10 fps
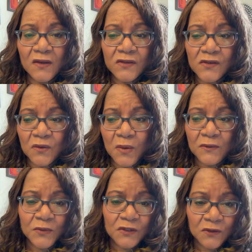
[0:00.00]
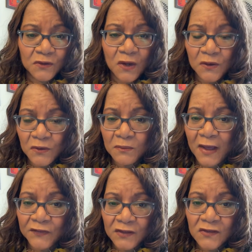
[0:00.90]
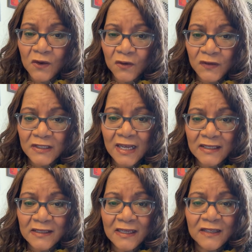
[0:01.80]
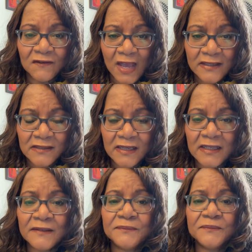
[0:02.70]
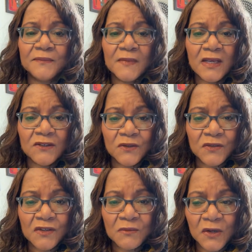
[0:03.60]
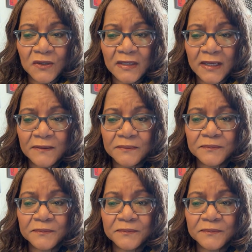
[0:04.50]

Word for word: So what we do know about this COVID nineteen vaccine-induced immunity